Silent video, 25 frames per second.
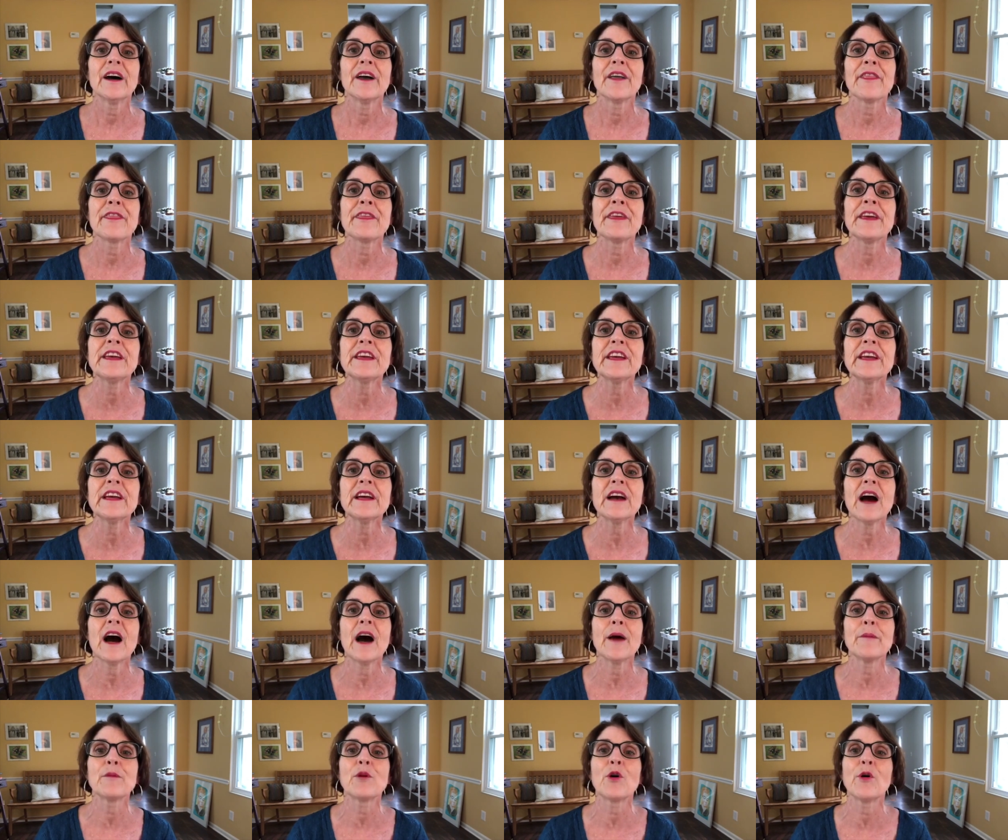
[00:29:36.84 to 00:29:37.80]
Thinking
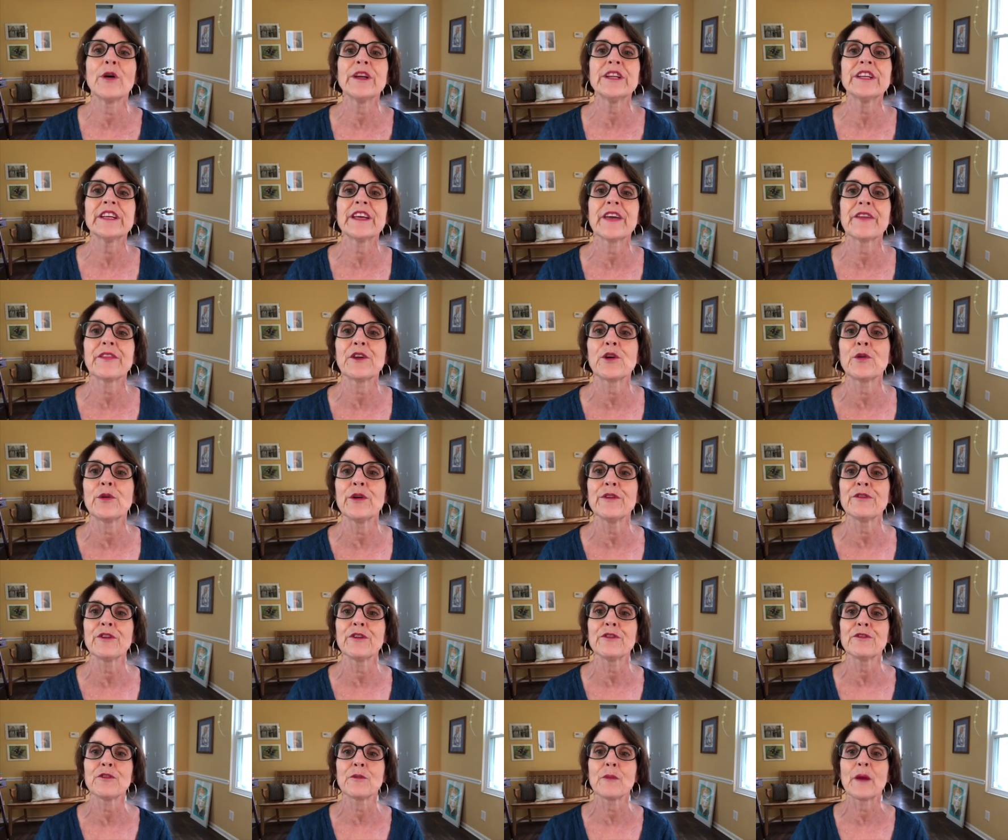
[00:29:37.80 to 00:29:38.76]
I'm going to get the
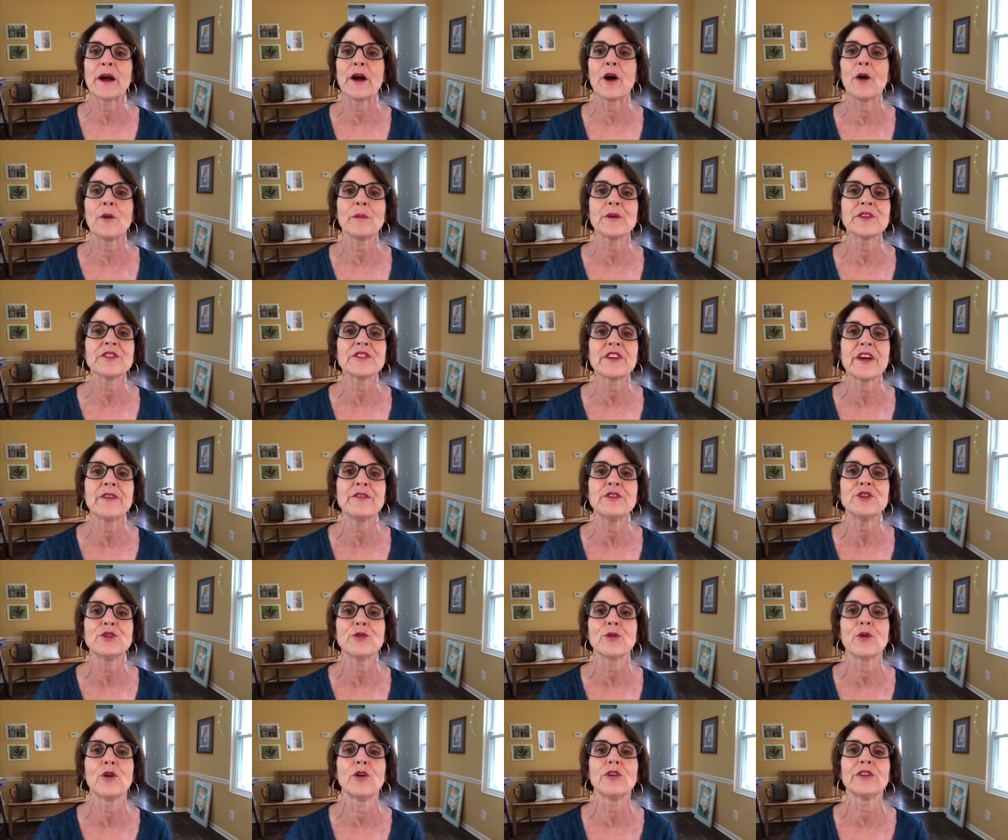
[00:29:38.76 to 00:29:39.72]
Quiver for my almost
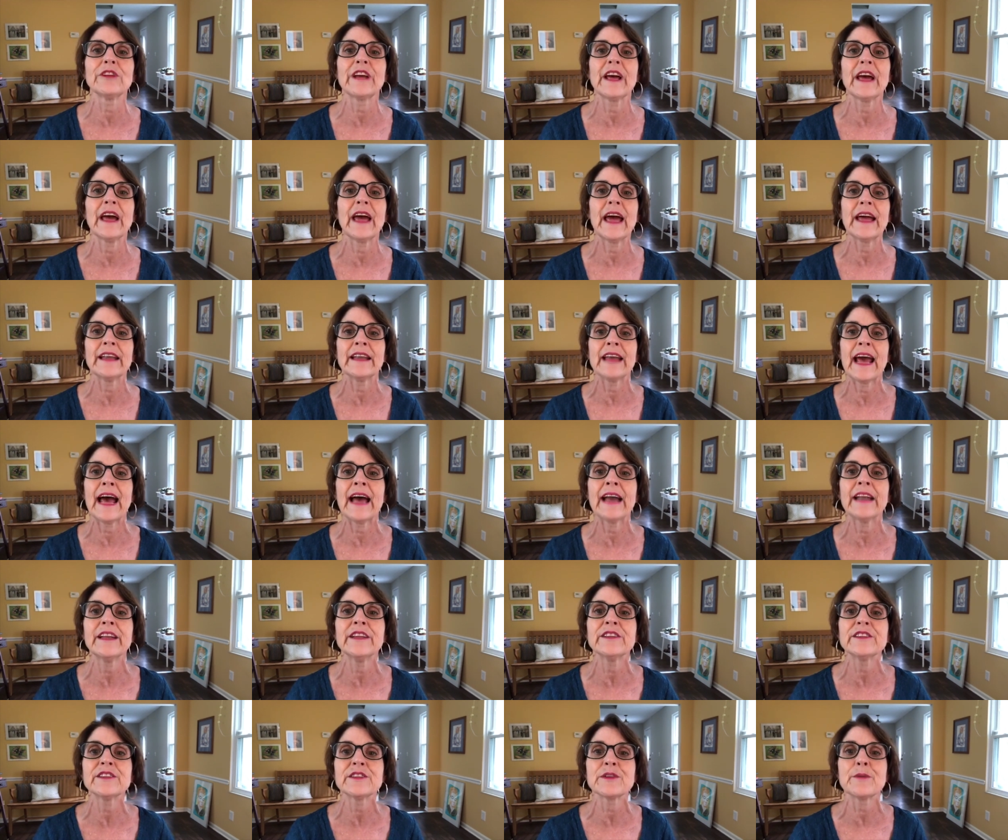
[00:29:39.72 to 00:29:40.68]
7-year-old and add
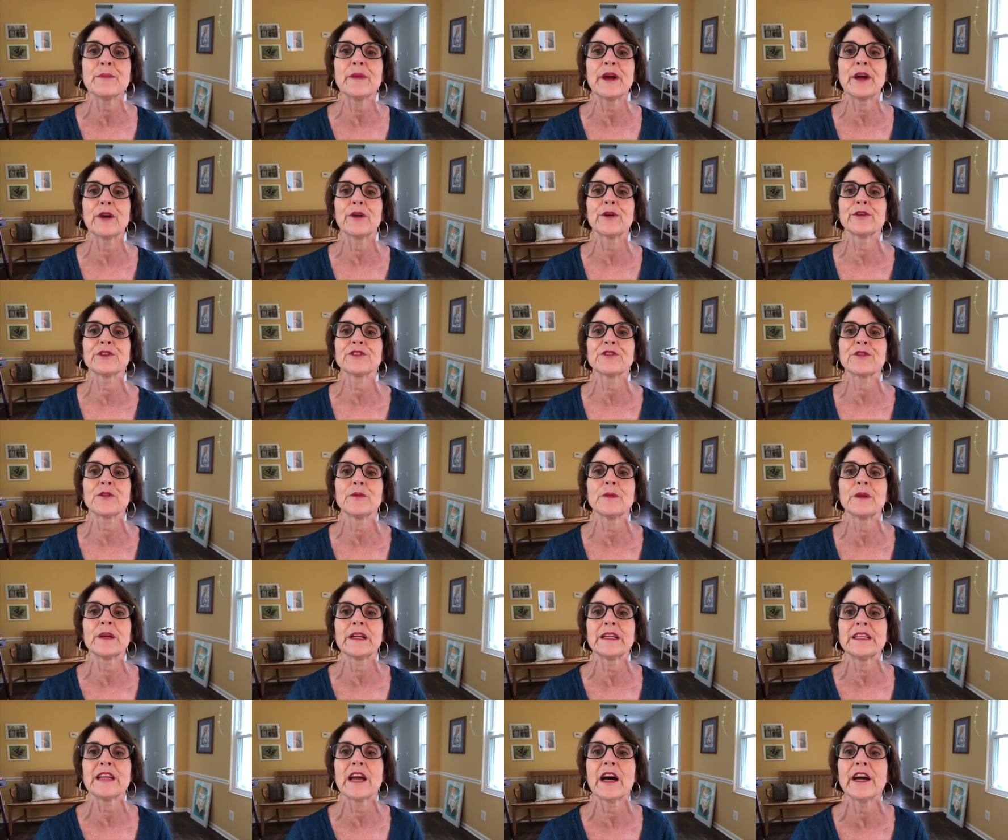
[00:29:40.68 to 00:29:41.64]
in some arrows for my
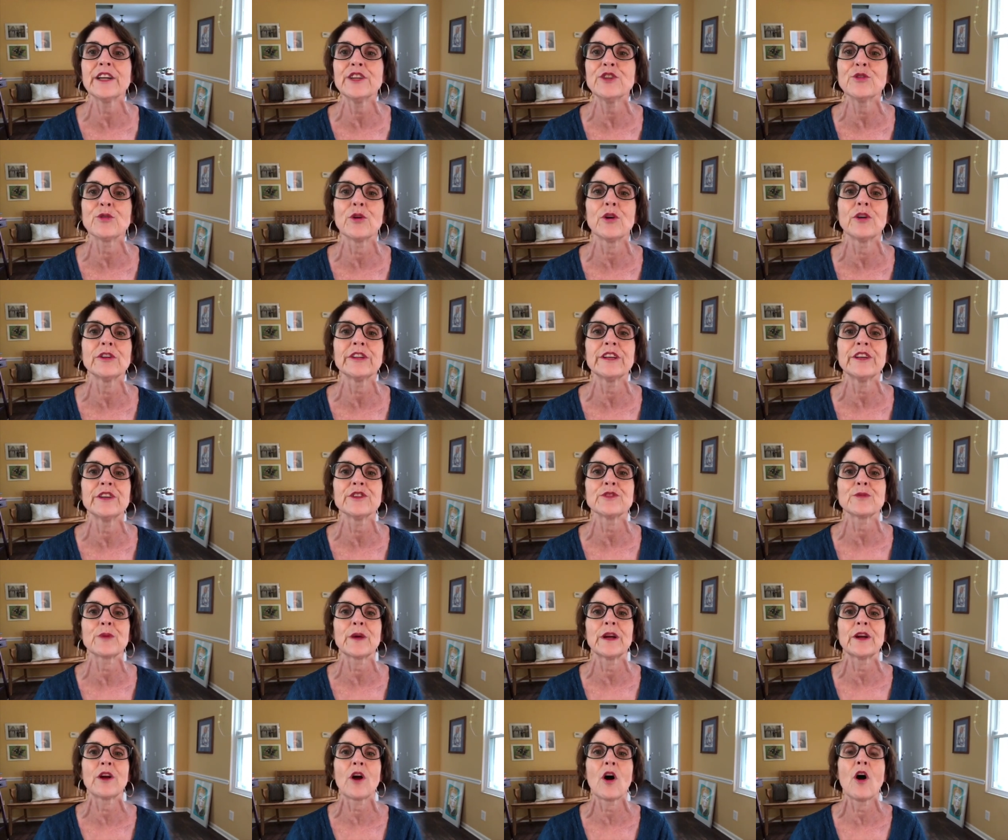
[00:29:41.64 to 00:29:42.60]
9-year-old. He has
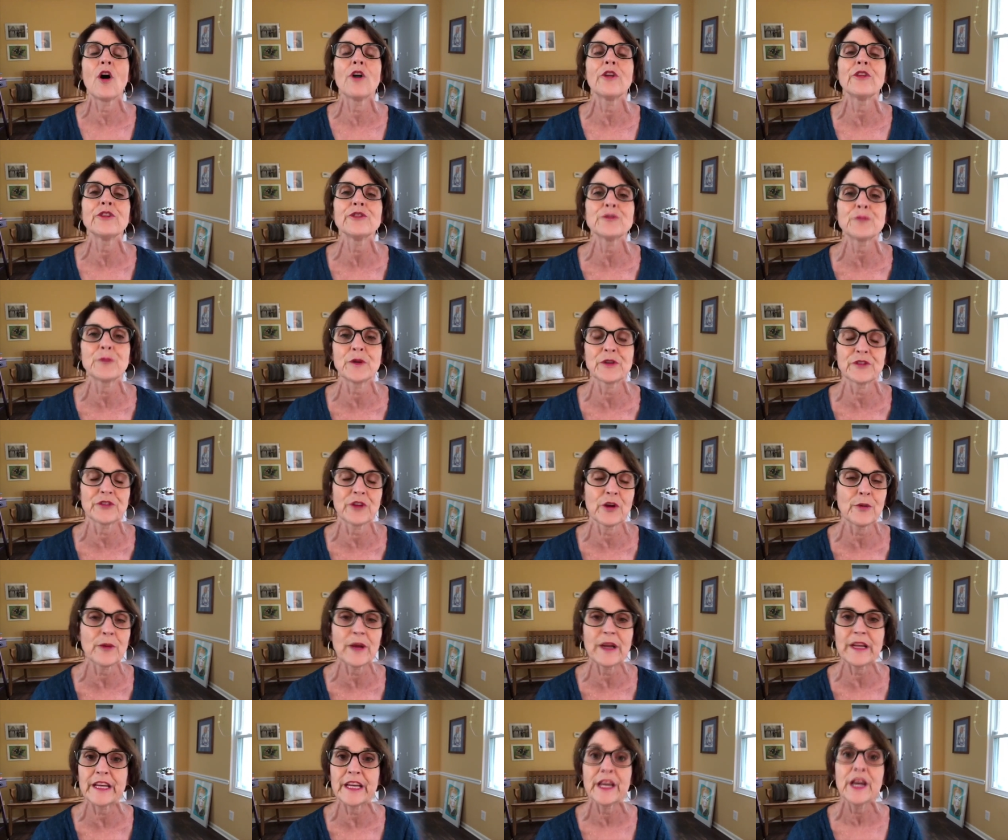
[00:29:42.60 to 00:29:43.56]
read all those books
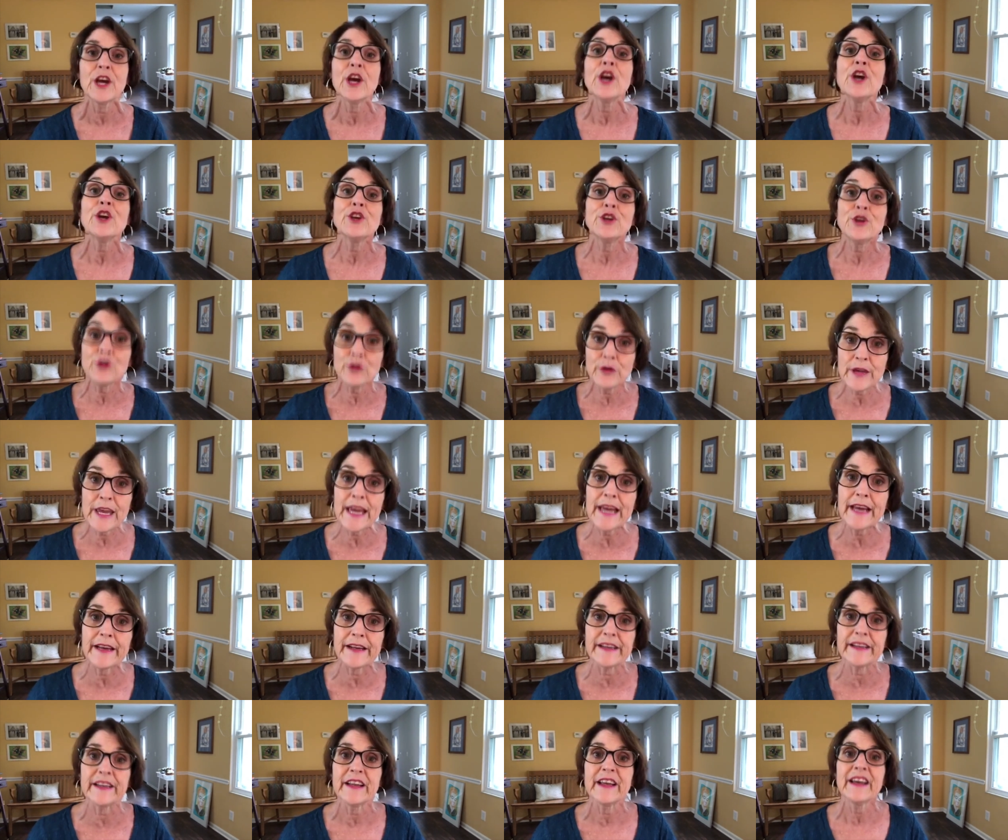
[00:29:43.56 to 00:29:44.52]
already. You
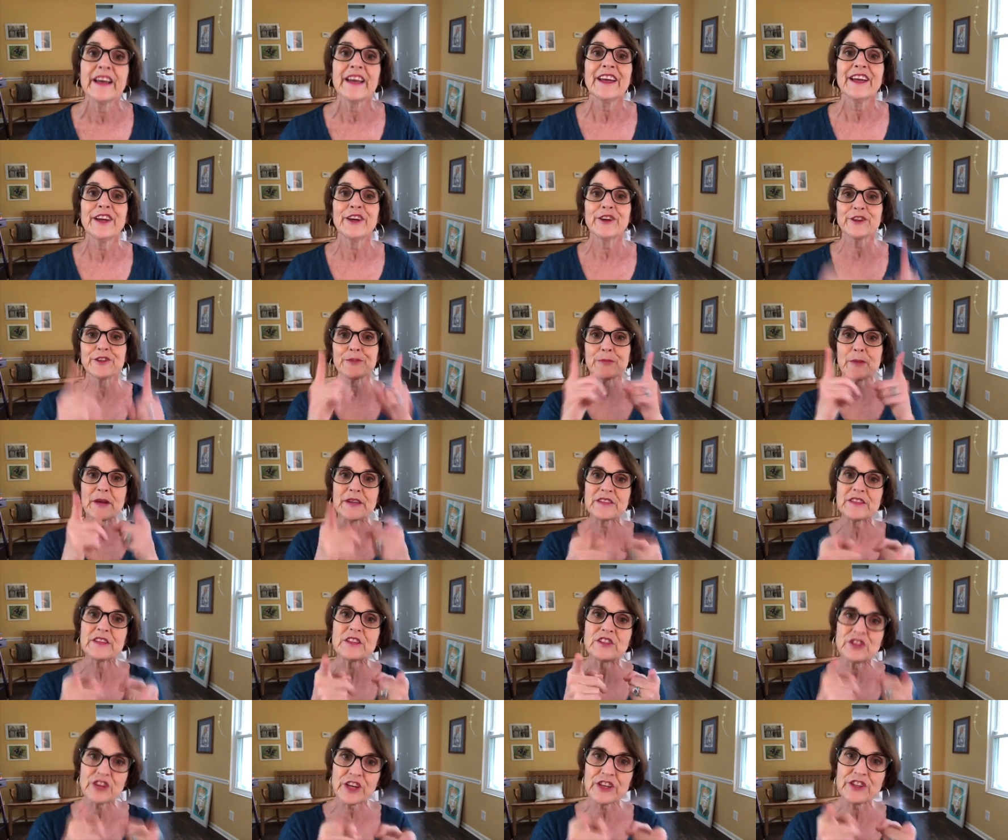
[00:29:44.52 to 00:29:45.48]
can. Here's my
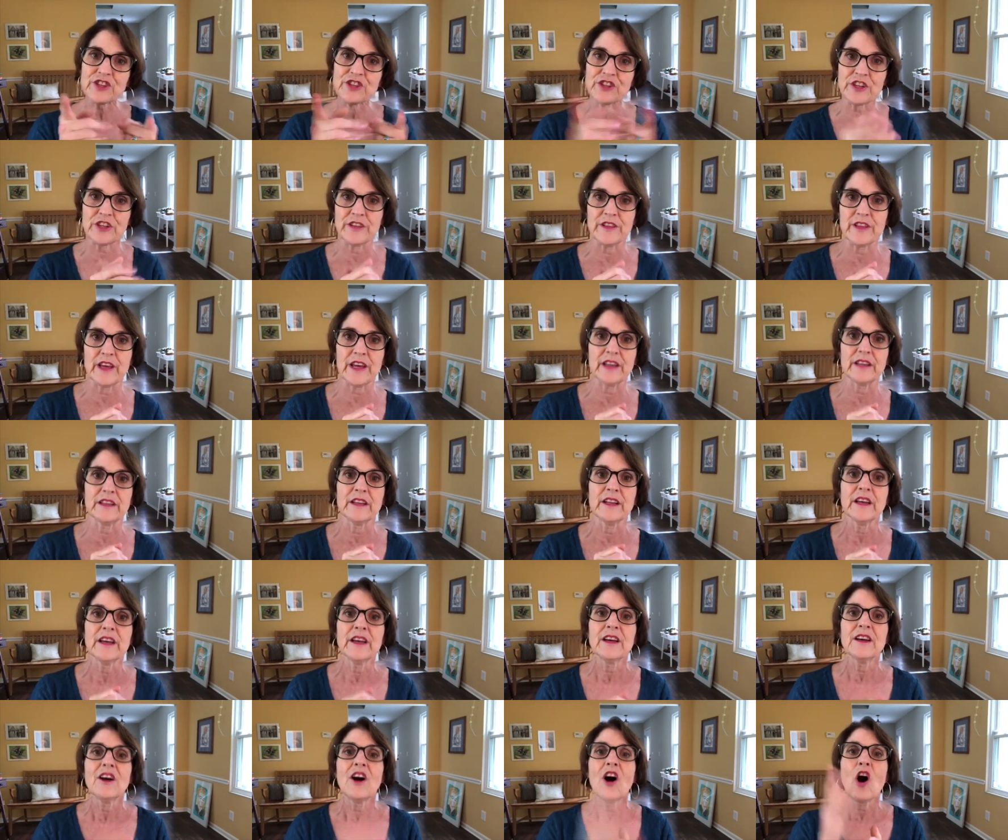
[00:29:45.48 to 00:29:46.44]
suggestion then.
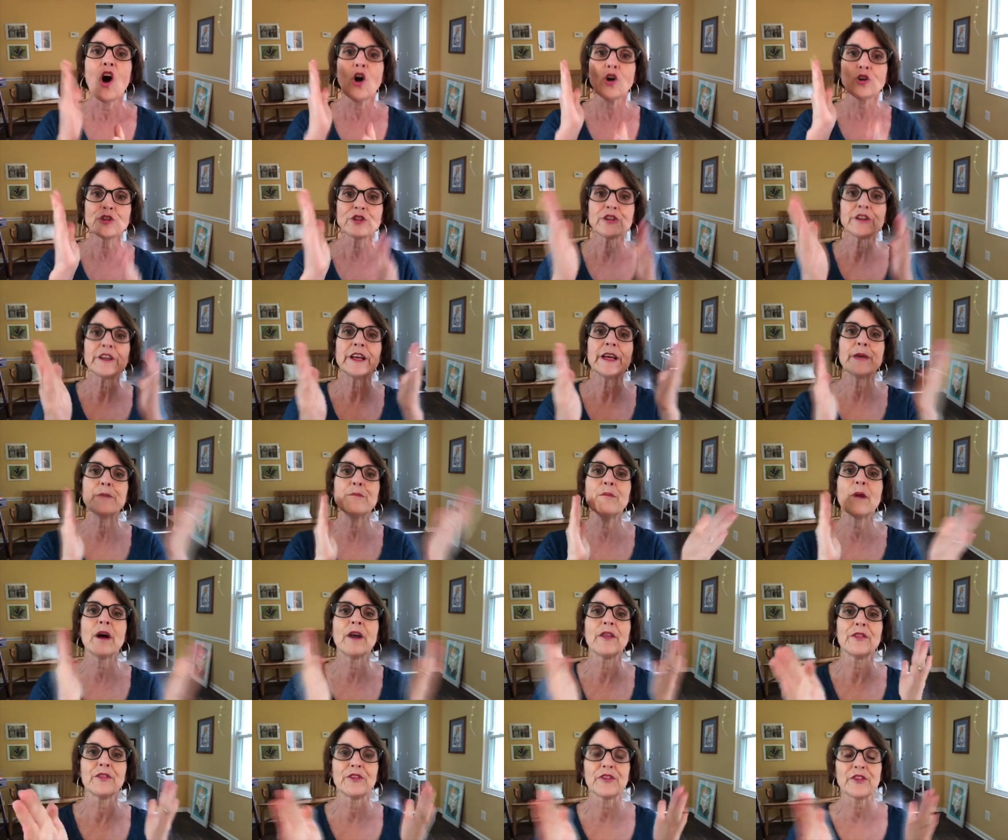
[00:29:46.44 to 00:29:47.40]
Alternate
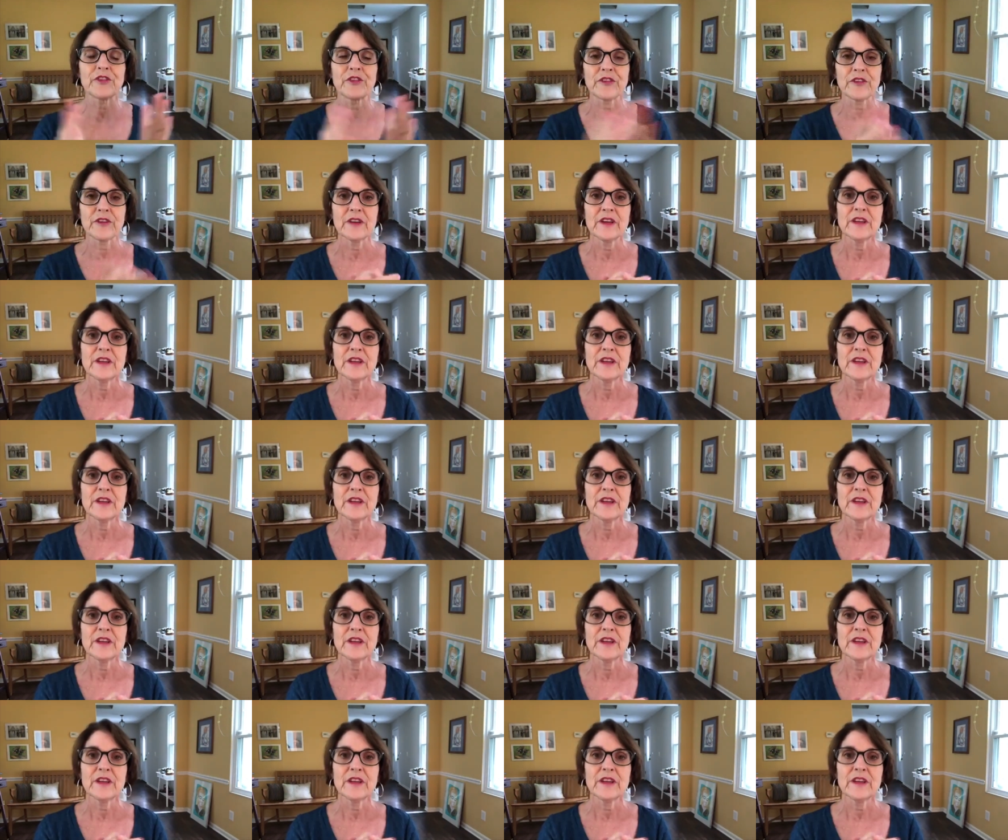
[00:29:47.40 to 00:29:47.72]
months